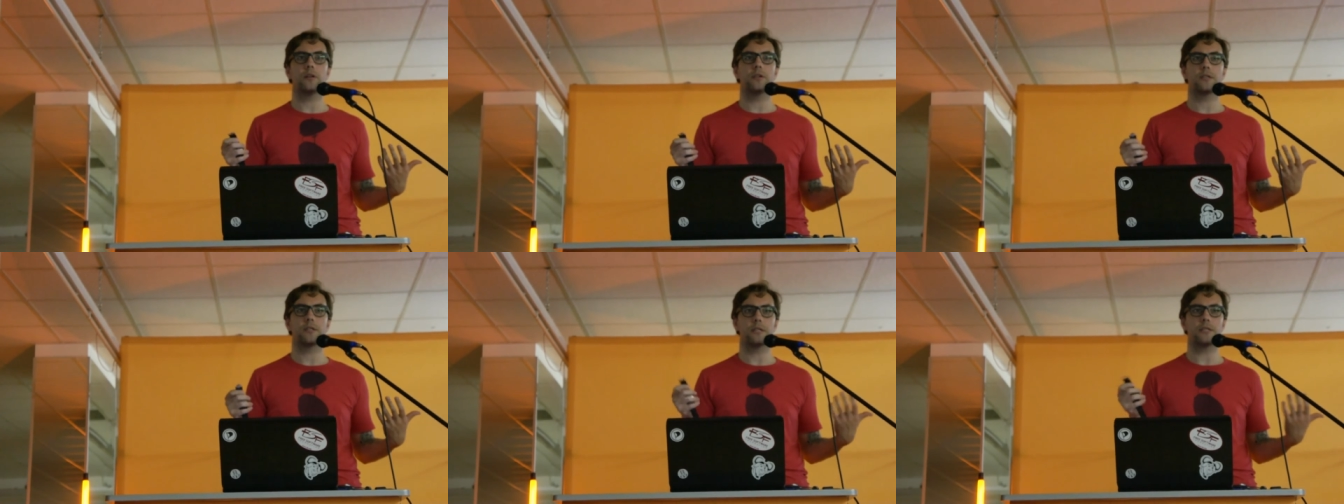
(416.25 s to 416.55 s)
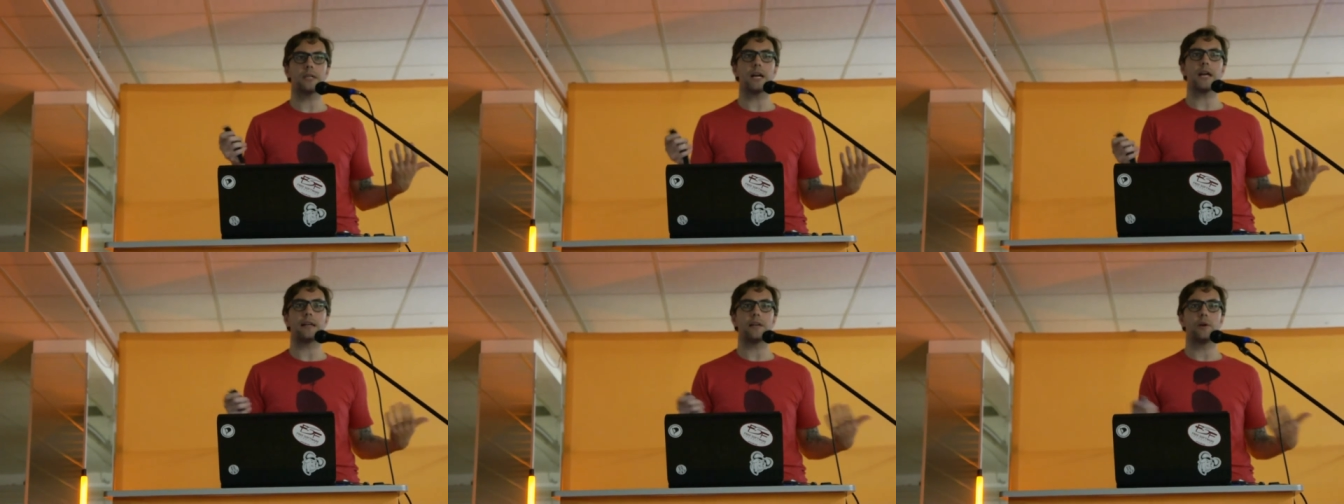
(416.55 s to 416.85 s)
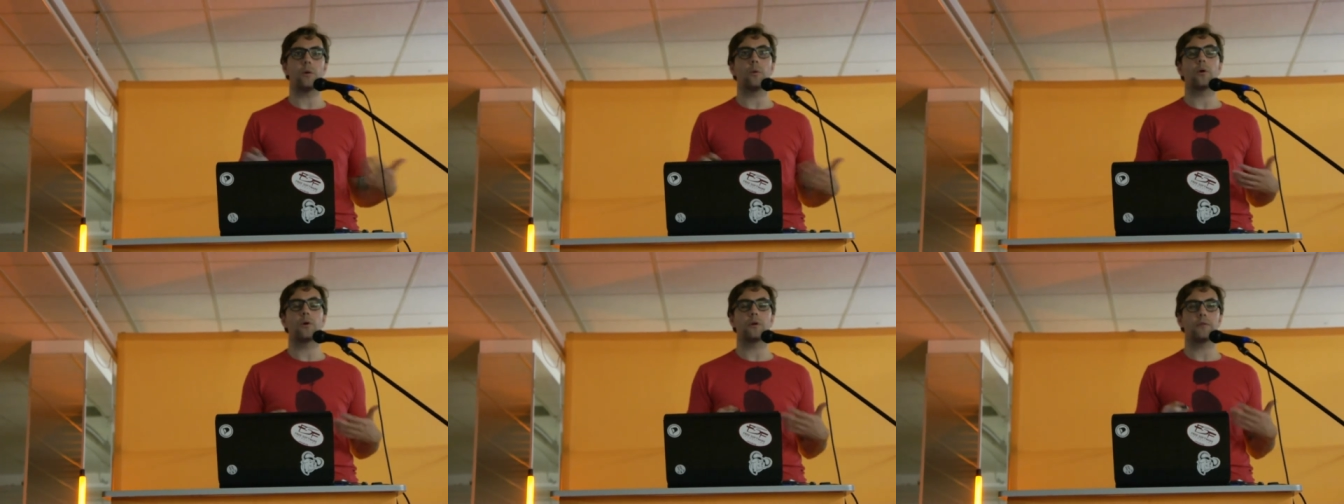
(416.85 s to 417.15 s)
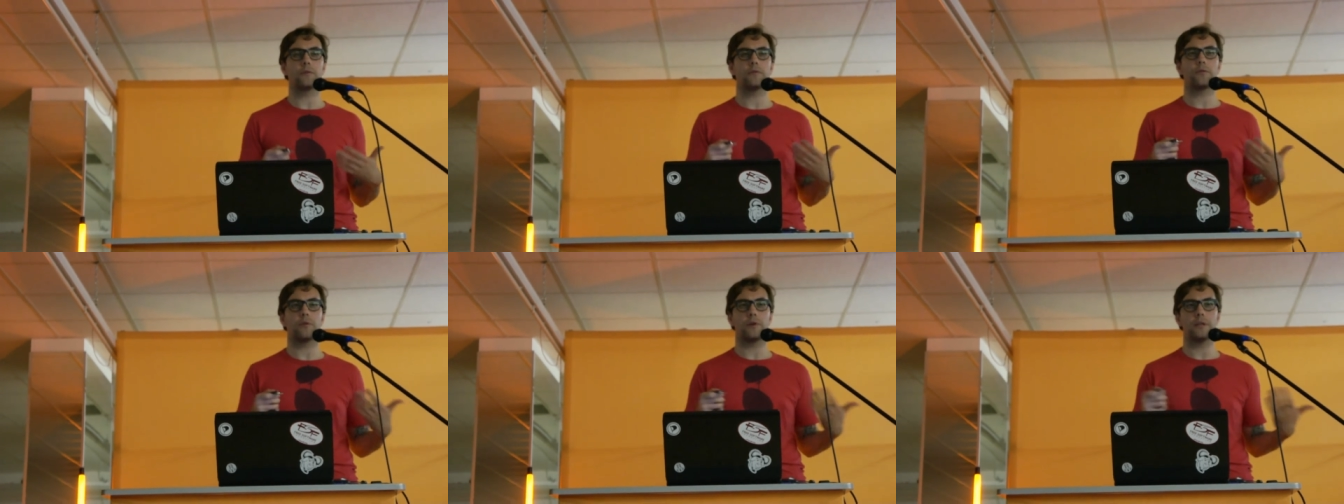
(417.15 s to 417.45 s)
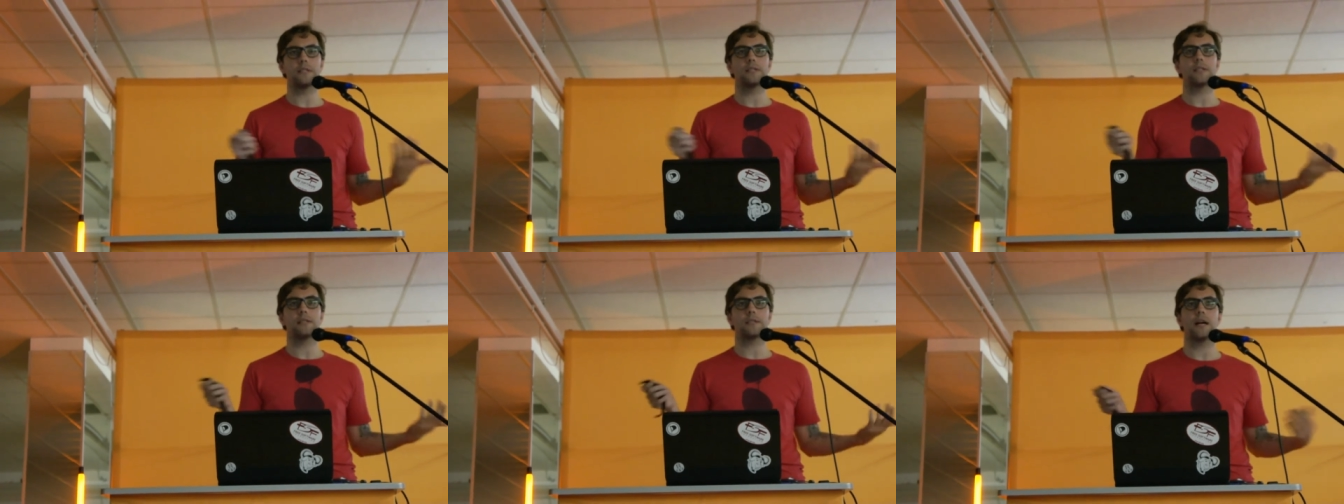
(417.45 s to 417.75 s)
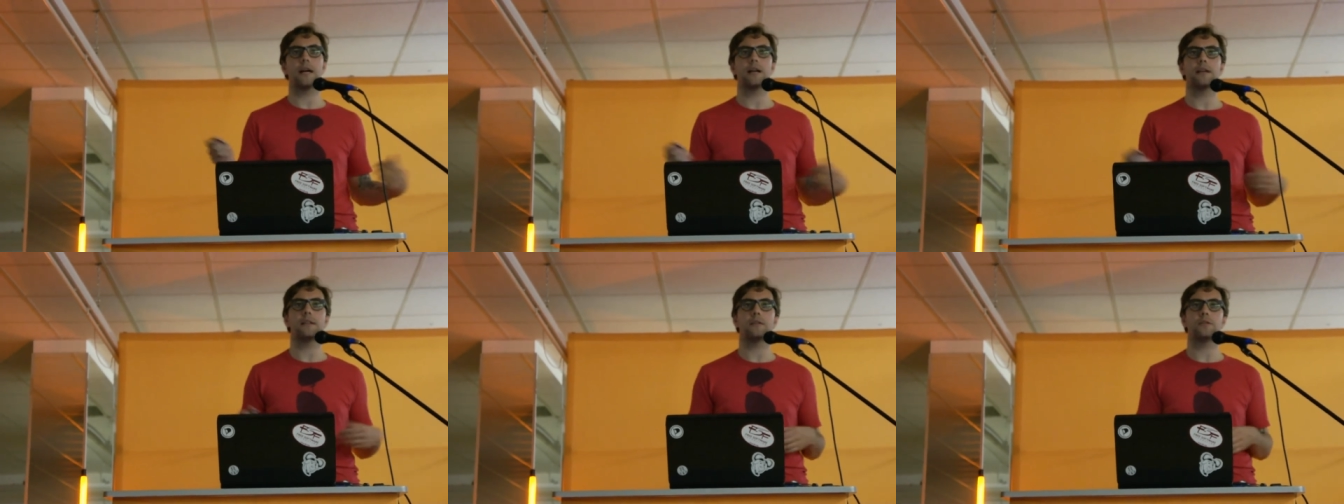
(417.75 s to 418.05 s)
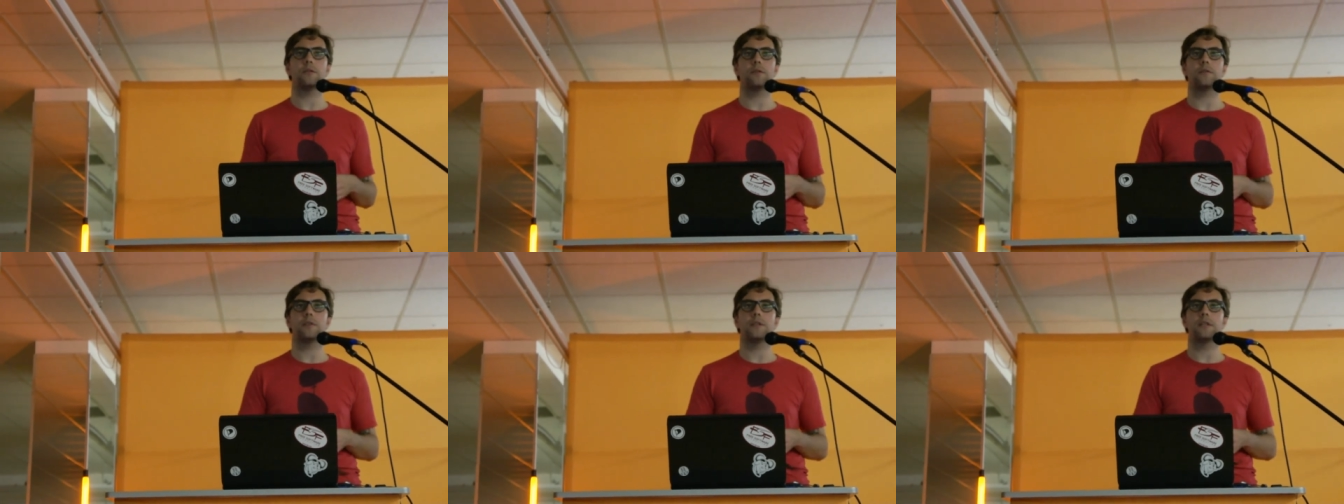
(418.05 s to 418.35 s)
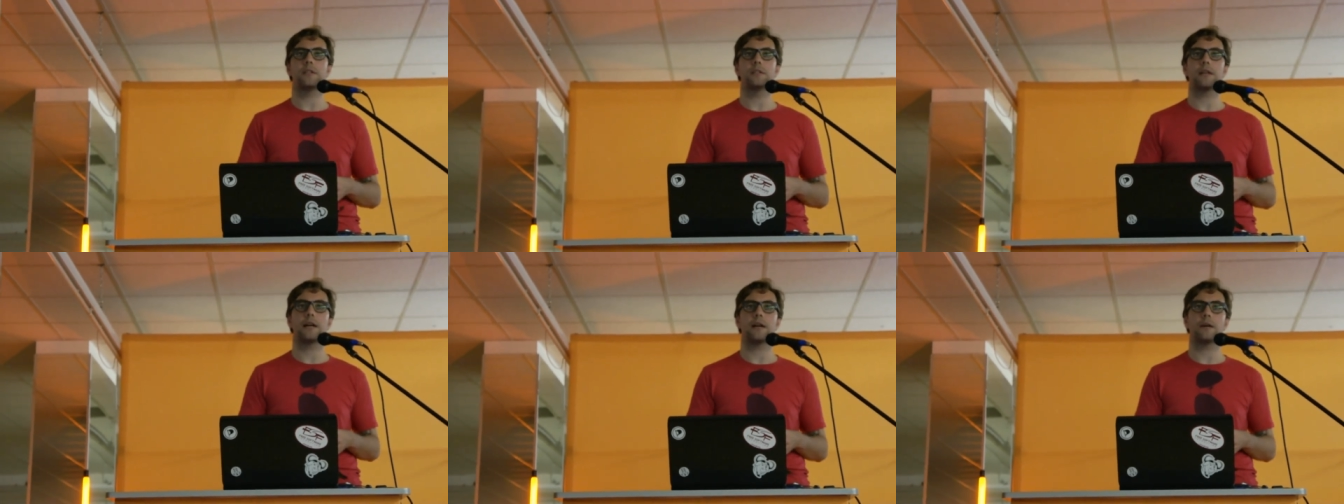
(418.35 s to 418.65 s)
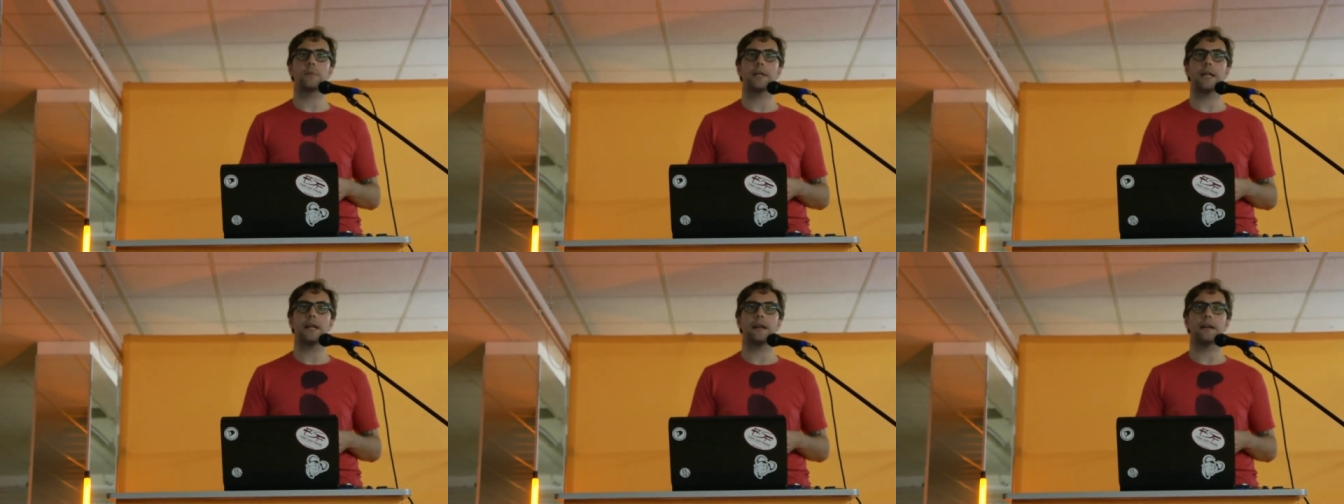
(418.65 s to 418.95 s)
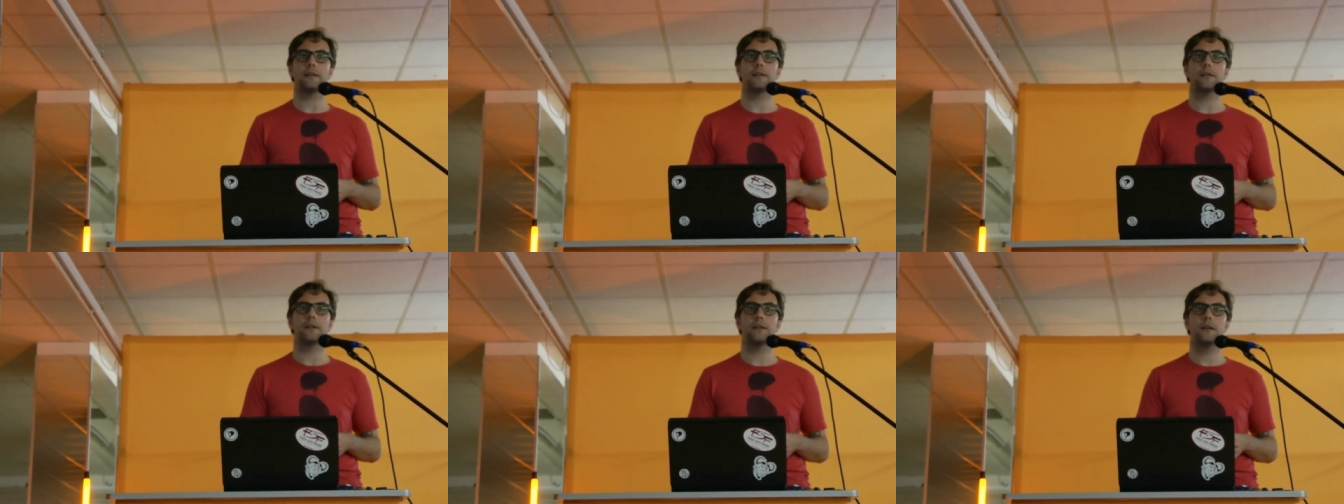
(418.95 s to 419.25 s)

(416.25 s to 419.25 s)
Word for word: society or free societies over the entire planet.